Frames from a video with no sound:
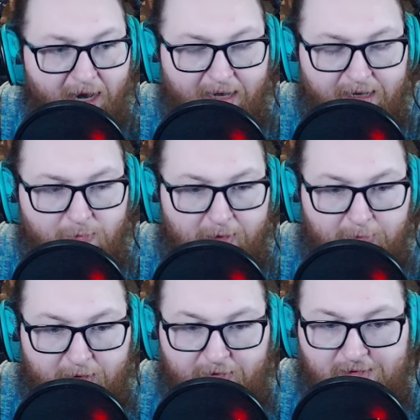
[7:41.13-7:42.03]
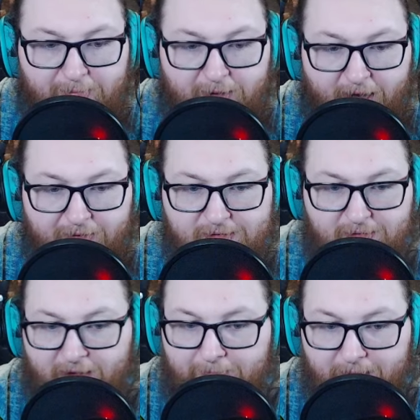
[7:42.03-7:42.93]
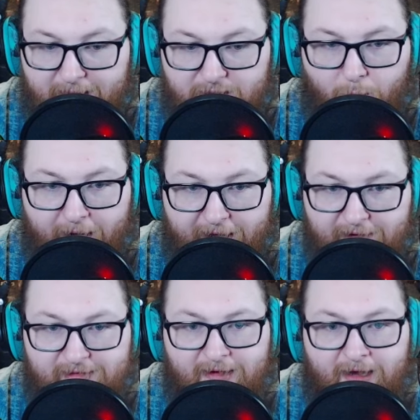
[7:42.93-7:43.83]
I did want to bring this up again. These are like mid-20s.